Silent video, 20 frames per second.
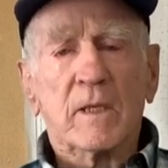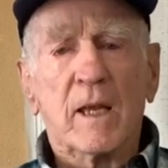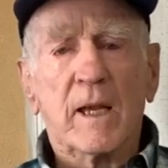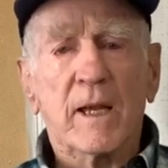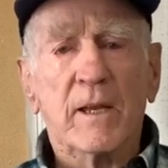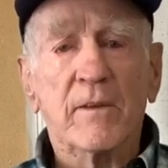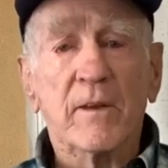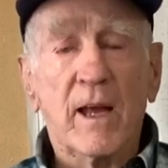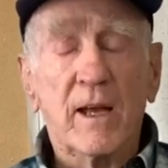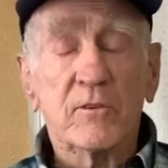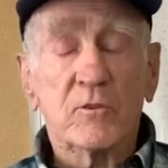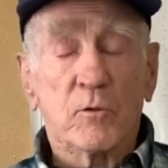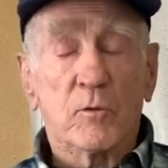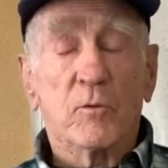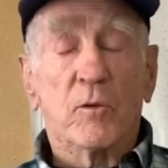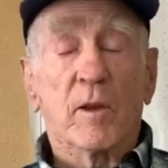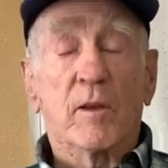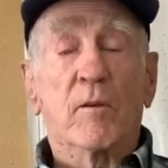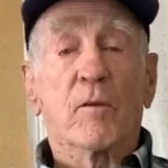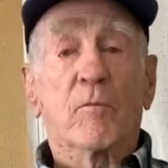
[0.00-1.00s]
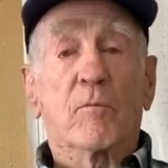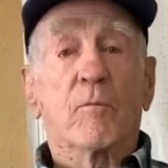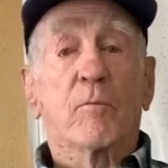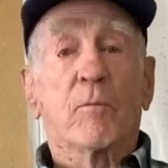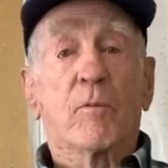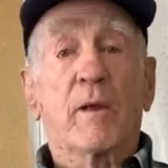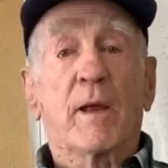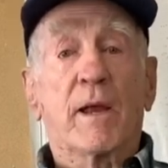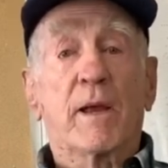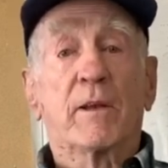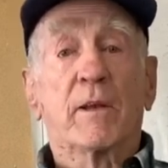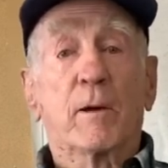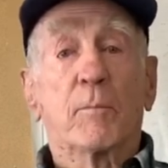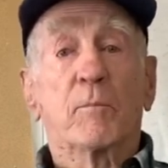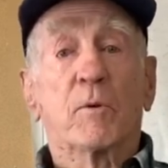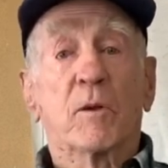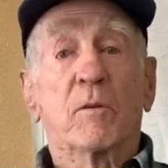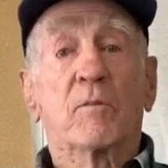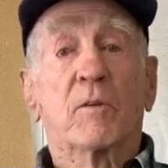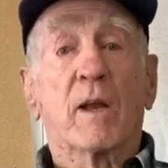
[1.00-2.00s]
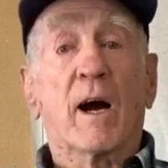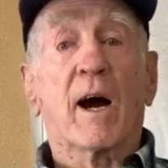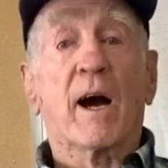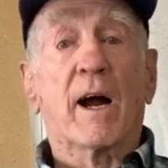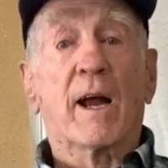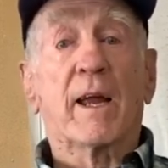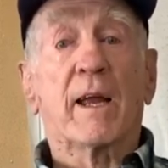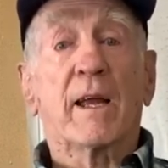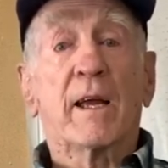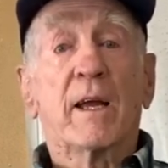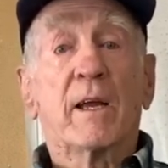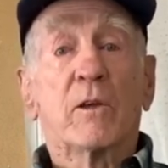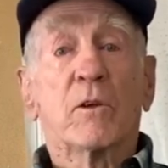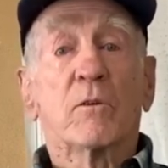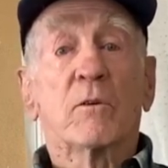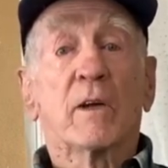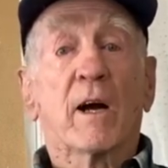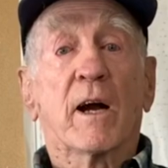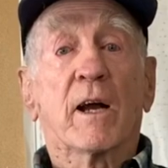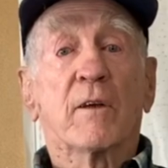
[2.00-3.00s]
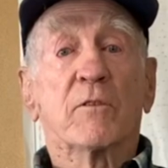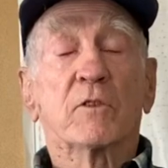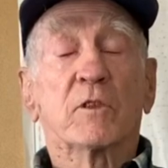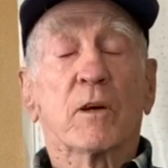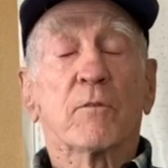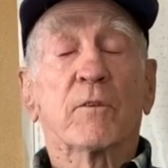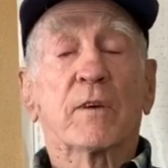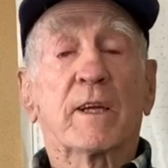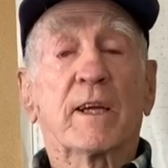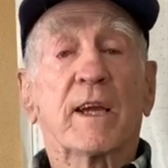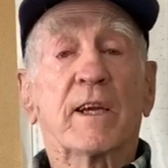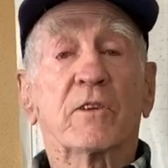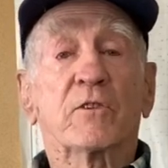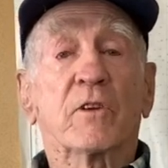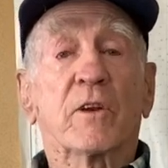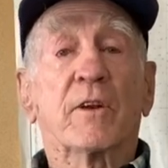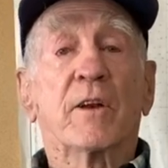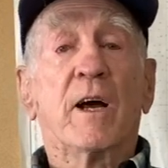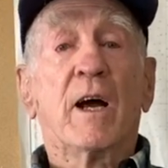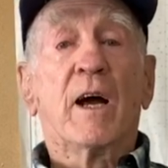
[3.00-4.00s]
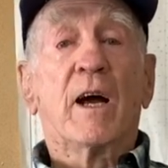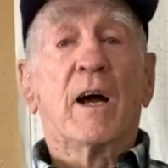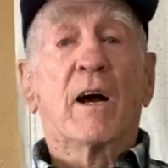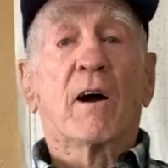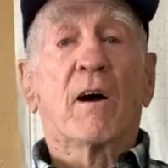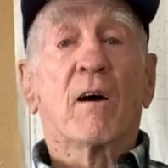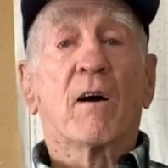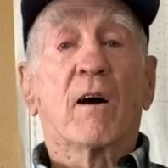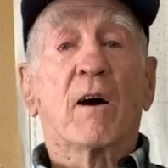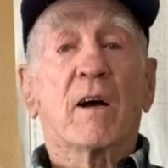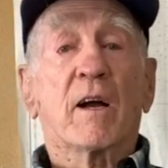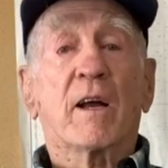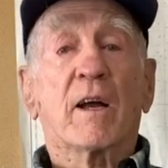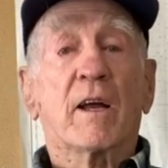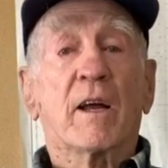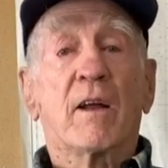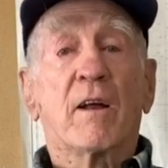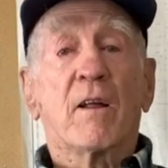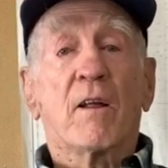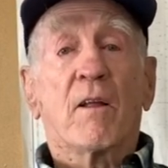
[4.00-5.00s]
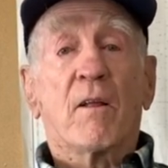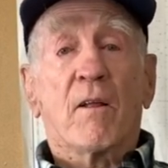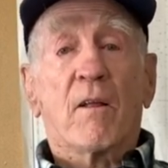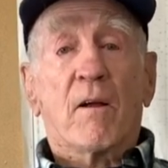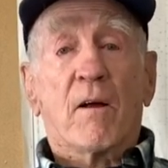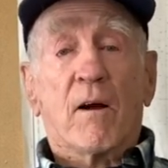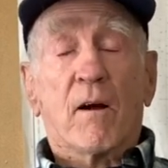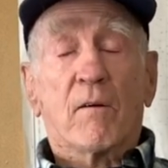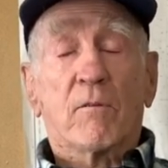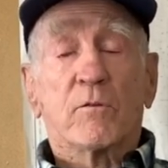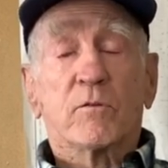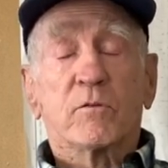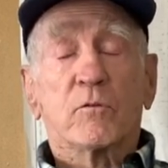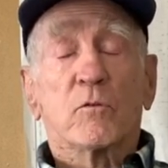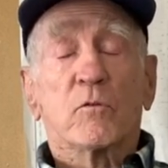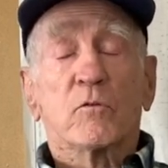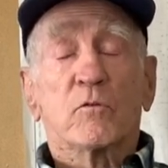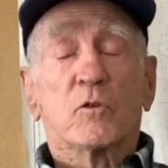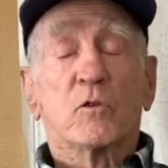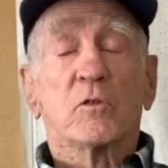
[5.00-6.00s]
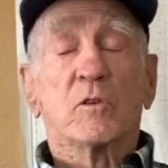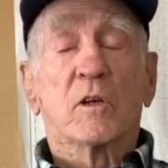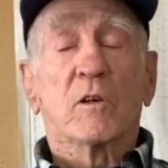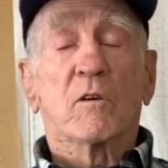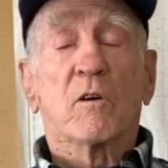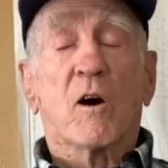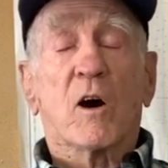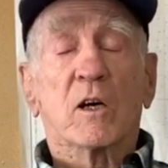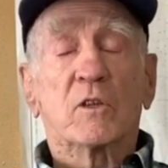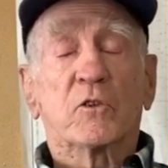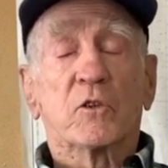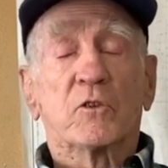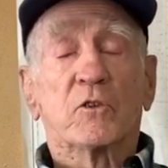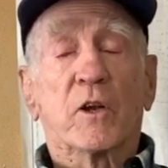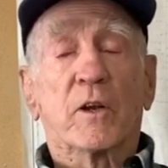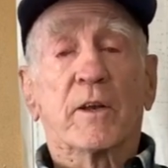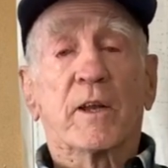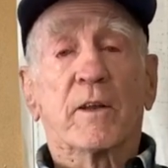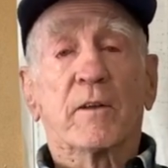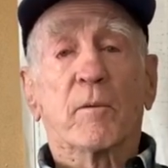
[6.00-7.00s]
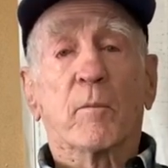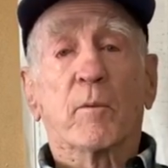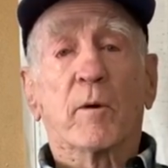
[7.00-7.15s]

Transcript: And that's, you end up, you die. You die of suffocation uh, of too little oxygen in the